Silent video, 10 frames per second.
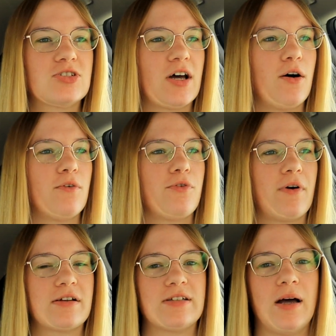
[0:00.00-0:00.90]
So,
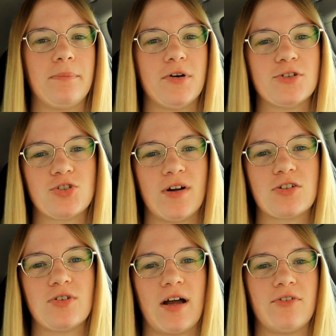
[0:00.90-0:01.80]
for example,
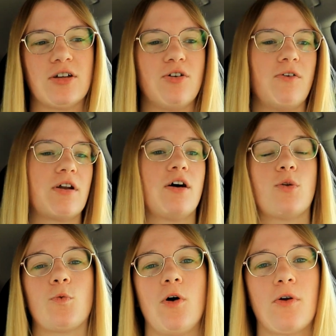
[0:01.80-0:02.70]
truck driving, you're already on
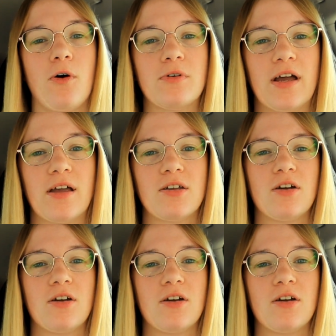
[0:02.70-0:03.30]
the road all day.